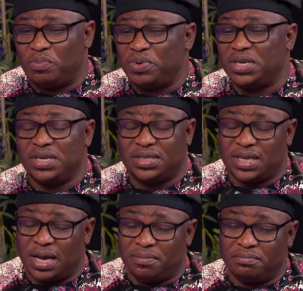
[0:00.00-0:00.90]
topic,
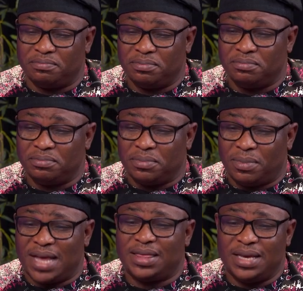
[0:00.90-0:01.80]
it's um
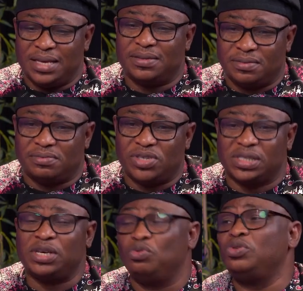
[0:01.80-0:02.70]
I think it's
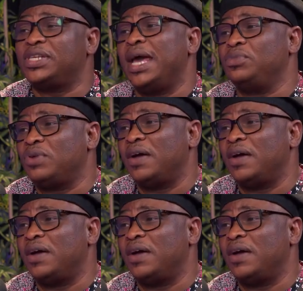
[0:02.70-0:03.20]
just a good time to